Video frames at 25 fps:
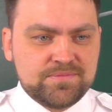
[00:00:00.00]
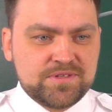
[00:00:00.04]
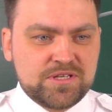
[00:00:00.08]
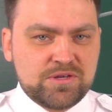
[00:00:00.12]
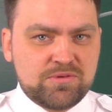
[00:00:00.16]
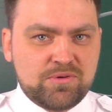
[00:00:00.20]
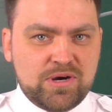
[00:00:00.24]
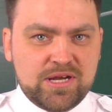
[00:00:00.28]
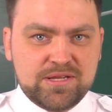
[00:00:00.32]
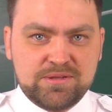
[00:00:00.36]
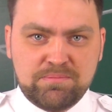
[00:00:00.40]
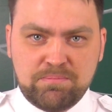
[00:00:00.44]

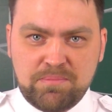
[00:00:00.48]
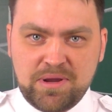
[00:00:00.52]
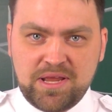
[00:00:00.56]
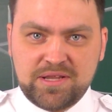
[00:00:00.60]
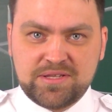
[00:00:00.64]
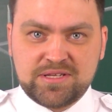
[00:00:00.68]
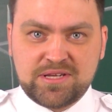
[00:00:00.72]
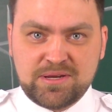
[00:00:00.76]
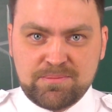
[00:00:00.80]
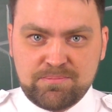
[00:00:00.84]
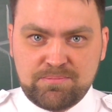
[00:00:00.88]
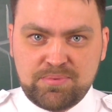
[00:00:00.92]
Quite
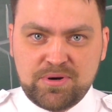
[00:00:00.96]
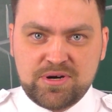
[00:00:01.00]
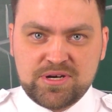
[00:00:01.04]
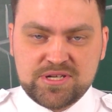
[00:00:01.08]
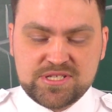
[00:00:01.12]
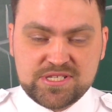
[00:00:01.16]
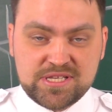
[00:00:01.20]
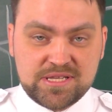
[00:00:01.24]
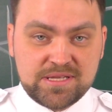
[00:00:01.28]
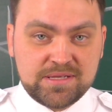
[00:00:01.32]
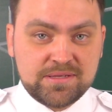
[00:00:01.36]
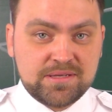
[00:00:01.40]
bad
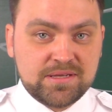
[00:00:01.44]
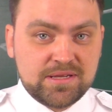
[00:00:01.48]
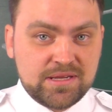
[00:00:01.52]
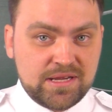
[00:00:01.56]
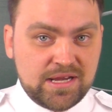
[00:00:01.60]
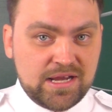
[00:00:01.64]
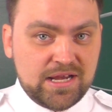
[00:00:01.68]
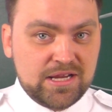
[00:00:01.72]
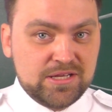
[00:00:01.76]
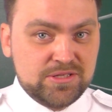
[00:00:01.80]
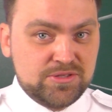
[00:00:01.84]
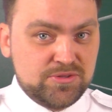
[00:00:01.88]
comparison,
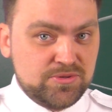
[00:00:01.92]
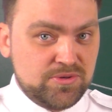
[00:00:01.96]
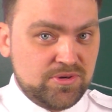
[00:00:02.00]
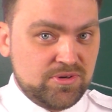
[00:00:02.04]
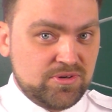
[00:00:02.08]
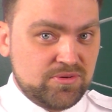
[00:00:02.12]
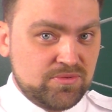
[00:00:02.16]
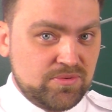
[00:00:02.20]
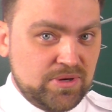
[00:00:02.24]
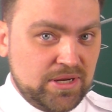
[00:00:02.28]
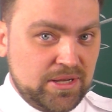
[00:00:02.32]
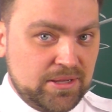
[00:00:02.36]
I do
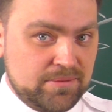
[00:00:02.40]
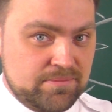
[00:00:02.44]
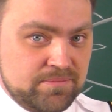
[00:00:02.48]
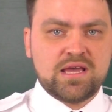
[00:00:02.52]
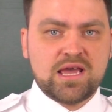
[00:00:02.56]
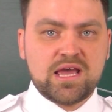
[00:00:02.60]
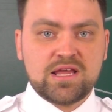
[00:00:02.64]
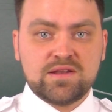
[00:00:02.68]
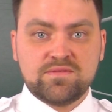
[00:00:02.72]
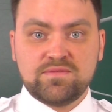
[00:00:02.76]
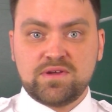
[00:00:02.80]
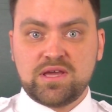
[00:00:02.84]
agree.
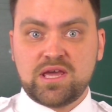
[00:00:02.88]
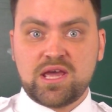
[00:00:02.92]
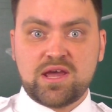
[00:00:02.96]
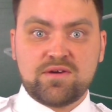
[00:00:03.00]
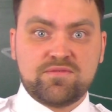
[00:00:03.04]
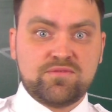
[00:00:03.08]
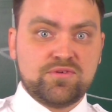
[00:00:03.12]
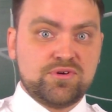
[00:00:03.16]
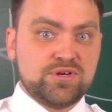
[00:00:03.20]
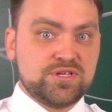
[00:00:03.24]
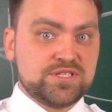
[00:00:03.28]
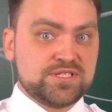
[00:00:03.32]
And we
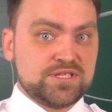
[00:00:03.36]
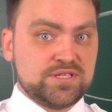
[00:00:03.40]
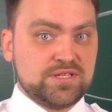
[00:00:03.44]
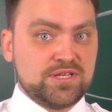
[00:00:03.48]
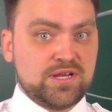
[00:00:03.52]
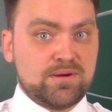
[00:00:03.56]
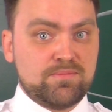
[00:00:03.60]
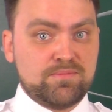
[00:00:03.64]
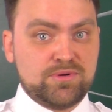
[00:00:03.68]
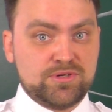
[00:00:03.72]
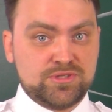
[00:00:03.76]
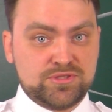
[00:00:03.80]
have reason
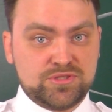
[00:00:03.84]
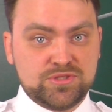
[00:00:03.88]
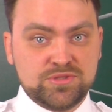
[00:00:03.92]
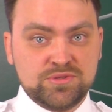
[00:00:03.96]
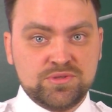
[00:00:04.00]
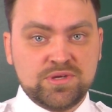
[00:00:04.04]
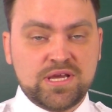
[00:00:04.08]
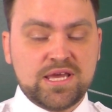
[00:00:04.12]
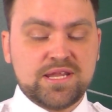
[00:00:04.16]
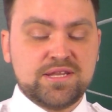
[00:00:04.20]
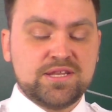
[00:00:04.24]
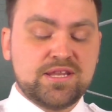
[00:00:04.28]
number
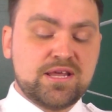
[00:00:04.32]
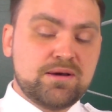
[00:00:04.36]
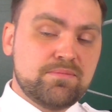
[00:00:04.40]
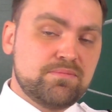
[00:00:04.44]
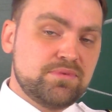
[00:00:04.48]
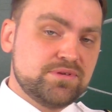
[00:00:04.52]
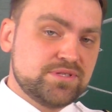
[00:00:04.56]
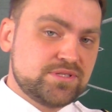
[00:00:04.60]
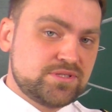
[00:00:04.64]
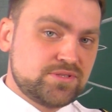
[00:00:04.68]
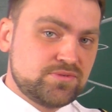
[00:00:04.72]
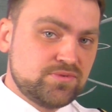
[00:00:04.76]
two and
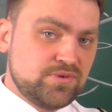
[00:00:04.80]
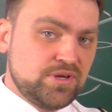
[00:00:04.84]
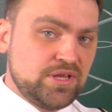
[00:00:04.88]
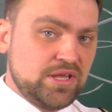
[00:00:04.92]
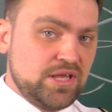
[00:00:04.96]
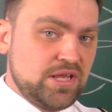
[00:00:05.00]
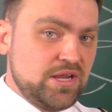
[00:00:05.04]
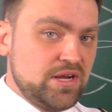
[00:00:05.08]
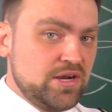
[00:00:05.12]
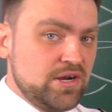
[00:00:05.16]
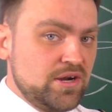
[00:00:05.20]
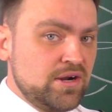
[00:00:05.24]
number three
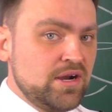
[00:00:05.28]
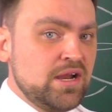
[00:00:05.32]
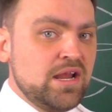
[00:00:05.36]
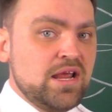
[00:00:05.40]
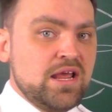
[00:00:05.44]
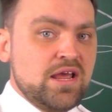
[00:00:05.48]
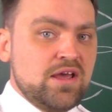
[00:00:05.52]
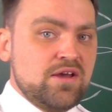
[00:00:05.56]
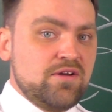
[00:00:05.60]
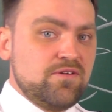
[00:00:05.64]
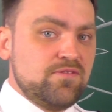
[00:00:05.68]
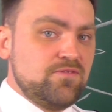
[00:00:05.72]
here.
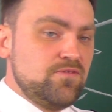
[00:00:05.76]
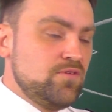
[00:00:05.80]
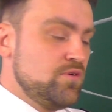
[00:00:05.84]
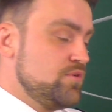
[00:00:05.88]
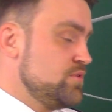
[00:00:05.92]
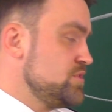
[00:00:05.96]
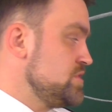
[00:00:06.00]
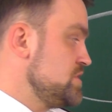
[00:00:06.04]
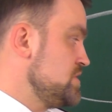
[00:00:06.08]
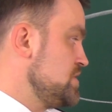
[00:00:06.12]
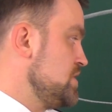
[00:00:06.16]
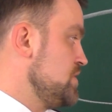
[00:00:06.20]

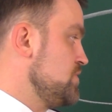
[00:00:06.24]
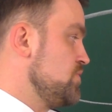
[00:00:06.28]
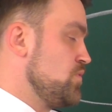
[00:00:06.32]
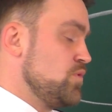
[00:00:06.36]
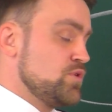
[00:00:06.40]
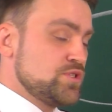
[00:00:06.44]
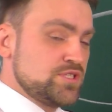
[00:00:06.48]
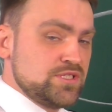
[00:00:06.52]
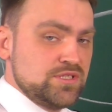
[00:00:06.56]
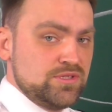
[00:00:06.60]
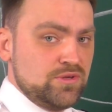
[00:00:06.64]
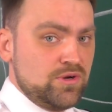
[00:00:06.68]
First, it
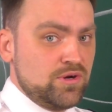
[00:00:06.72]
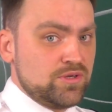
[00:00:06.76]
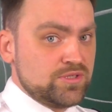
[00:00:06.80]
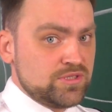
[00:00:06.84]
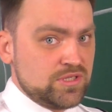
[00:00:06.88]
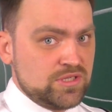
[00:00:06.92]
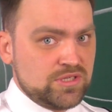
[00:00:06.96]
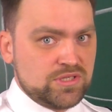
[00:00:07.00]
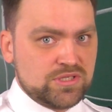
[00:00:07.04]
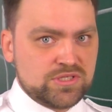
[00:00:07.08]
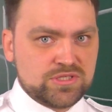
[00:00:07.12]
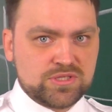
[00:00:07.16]
was
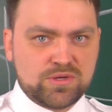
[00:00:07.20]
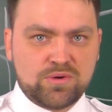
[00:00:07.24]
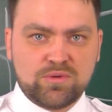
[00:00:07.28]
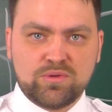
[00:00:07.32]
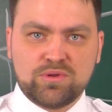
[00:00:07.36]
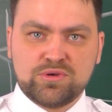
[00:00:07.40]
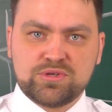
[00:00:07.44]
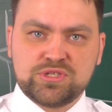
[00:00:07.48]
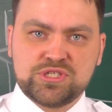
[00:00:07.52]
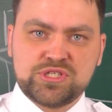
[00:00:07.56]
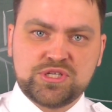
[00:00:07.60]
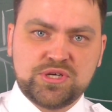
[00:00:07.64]
not so
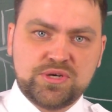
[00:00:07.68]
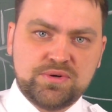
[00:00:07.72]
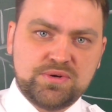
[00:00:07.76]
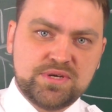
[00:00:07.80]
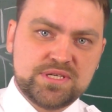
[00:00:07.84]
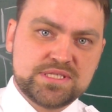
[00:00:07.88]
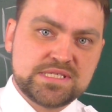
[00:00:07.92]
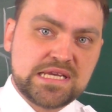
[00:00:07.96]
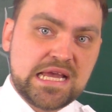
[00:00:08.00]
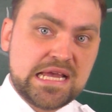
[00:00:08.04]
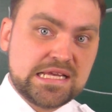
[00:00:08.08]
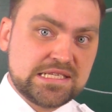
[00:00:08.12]

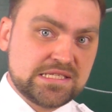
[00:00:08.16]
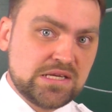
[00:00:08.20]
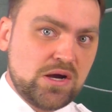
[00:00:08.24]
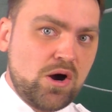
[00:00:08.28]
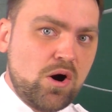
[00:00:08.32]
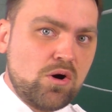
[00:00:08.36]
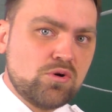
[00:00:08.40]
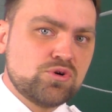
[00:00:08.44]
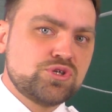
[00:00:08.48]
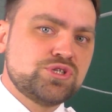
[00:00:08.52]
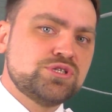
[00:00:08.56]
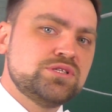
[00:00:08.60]
luxurious as
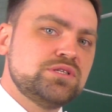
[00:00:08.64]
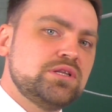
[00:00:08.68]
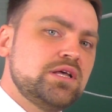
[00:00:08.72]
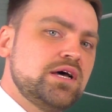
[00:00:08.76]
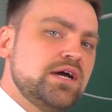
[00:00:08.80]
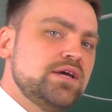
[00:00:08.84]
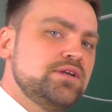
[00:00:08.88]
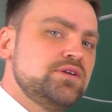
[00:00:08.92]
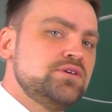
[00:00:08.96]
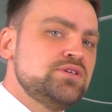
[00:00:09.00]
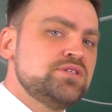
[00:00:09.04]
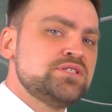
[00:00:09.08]
ocean
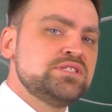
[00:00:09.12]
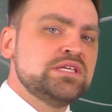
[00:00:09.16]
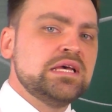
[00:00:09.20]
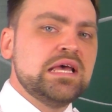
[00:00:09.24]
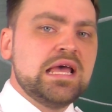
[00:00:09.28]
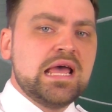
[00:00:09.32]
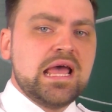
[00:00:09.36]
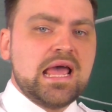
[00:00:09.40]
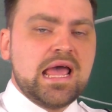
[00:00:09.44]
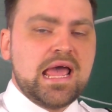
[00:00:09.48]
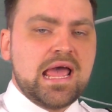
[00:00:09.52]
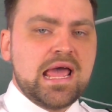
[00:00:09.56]
liners,
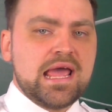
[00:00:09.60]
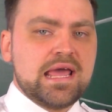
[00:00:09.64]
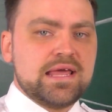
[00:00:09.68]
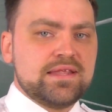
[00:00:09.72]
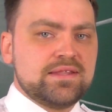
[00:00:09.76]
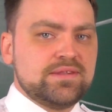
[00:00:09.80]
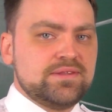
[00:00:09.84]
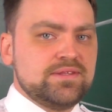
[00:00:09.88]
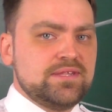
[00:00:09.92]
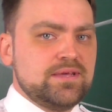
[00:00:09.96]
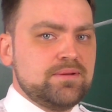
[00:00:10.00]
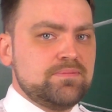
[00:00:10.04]

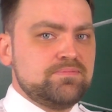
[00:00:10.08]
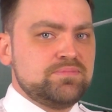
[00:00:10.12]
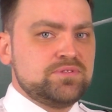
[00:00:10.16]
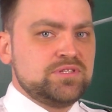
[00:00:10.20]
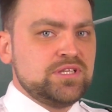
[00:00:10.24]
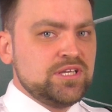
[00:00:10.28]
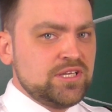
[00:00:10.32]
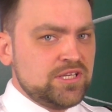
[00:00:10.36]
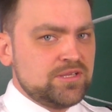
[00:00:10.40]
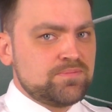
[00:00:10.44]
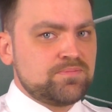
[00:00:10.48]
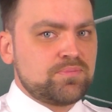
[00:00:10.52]
and the
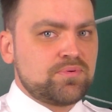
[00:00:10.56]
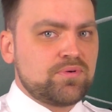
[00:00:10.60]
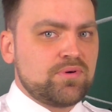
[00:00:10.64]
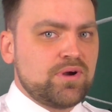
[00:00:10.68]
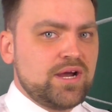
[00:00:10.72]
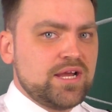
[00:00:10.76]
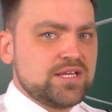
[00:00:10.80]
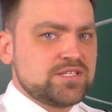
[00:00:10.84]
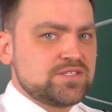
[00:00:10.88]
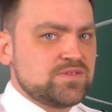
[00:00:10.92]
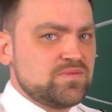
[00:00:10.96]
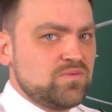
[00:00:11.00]
ticket
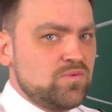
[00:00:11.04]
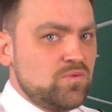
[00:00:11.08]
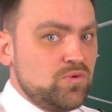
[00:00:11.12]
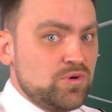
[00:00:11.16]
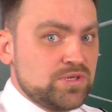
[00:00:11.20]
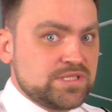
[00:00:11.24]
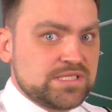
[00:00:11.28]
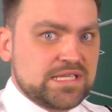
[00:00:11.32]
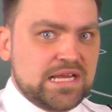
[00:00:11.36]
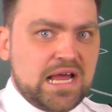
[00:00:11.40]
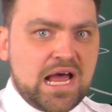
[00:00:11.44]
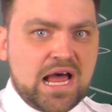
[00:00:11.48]
price
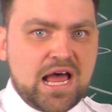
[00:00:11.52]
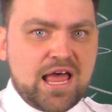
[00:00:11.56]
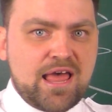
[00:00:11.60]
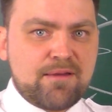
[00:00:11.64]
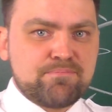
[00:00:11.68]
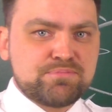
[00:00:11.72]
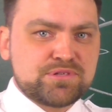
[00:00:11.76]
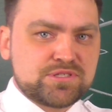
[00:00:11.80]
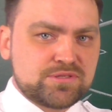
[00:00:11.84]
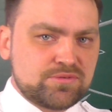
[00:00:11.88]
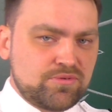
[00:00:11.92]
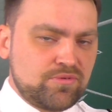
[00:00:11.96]
was
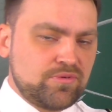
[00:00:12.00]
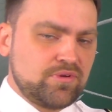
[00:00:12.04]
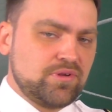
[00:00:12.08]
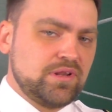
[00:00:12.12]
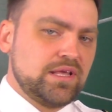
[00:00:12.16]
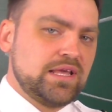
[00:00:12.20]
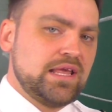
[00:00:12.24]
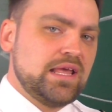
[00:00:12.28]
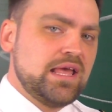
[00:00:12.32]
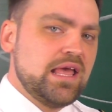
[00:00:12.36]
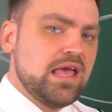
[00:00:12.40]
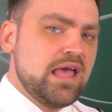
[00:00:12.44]

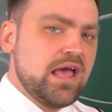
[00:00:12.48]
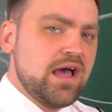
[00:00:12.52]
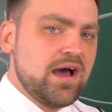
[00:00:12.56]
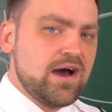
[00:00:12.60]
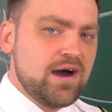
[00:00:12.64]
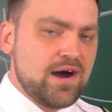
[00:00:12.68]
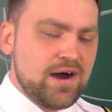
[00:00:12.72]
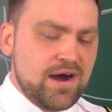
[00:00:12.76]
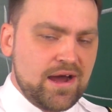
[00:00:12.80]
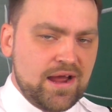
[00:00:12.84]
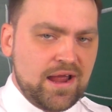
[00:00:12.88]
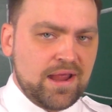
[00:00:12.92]
absurdly
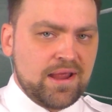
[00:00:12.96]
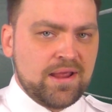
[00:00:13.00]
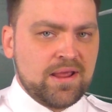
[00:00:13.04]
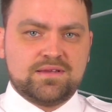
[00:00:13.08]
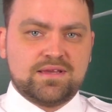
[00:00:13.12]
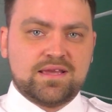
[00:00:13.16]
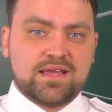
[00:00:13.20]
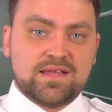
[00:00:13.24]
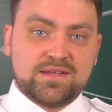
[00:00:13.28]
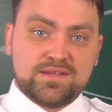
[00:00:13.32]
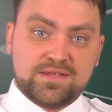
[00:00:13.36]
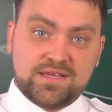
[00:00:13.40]
high.
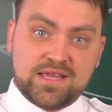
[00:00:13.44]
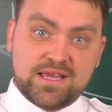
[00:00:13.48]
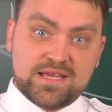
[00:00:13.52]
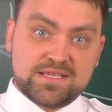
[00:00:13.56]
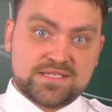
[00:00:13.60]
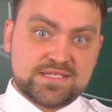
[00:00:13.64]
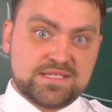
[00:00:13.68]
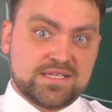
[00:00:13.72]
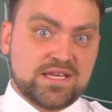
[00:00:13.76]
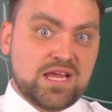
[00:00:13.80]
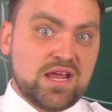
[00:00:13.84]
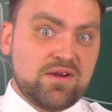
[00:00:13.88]
And
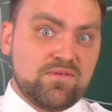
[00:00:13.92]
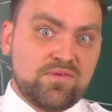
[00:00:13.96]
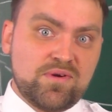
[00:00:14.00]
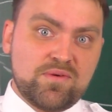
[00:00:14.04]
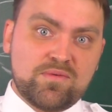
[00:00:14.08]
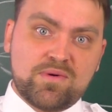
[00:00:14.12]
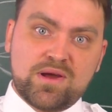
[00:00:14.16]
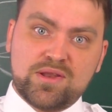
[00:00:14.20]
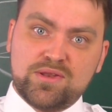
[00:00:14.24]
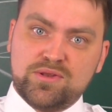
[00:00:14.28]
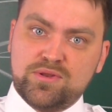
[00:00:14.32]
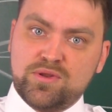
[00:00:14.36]
yes,
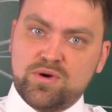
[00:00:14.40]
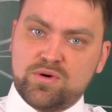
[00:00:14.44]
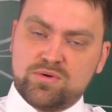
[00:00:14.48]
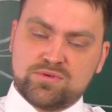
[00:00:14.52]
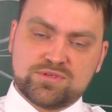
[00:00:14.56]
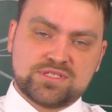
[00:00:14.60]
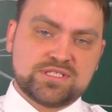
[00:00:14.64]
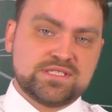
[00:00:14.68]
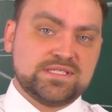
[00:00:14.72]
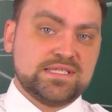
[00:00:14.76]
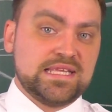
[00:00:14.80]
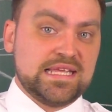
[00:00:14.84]
everyone
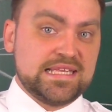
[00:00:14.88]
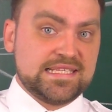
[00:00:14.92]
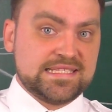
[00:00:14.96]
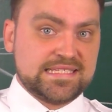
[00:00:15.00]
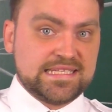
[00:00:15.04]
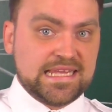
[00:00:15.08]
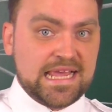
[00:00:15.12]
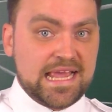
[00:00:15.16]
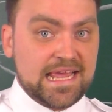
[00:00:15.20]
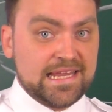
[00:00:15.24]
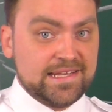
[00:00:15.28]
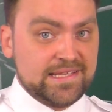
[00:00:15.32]
knows the
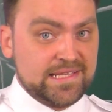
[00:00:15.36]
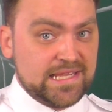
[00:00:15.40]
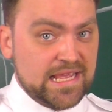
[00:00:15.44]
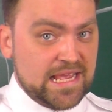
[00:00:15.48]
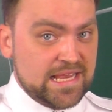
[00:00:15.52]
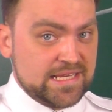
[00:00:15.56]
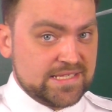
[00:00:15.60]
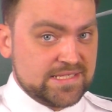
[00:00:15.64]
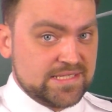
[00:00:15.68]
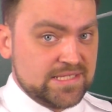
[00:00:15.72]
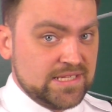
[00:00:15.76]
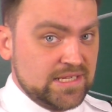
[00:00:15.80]
sad
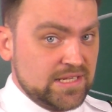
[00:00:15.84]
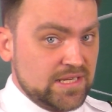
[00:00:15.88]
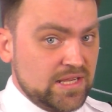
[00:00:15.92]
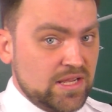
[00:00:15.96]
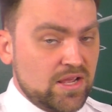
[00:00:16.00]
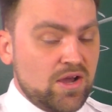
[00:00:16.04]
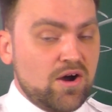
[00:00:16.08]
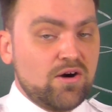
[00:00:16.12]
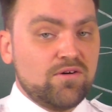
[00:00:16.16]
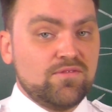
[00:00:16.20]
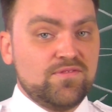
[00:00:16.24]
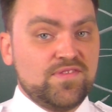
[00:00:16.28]

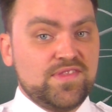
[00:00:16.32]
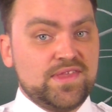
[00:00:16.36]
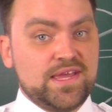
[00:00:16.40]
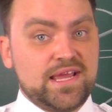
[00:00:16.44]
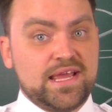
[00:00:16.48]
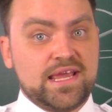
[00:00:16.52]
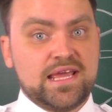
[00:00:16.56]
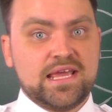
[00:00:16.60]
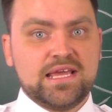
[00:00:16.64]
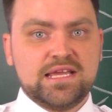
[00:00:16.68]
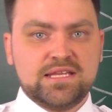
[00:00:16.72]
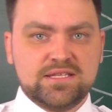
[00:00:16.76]
destiny of the
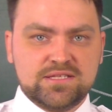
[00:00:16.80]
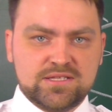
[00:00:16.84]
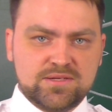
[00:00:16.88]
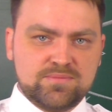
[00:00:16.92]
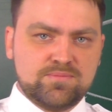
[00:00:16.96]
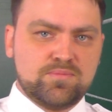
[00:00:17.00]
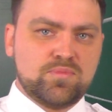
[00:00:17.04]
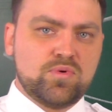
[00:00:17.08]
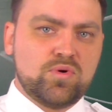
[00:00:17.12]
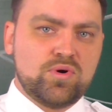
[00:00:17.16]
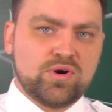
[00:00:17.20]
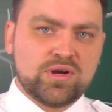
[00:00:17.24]

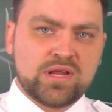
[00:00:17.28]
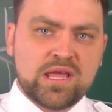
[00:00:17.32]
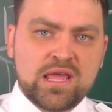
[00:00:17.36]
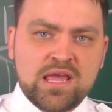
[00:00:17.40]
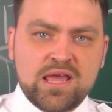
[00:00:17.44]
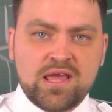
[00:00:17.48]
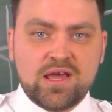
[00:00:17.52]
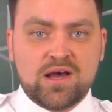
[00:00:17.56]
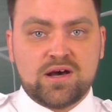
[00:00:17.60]
Hindenburg.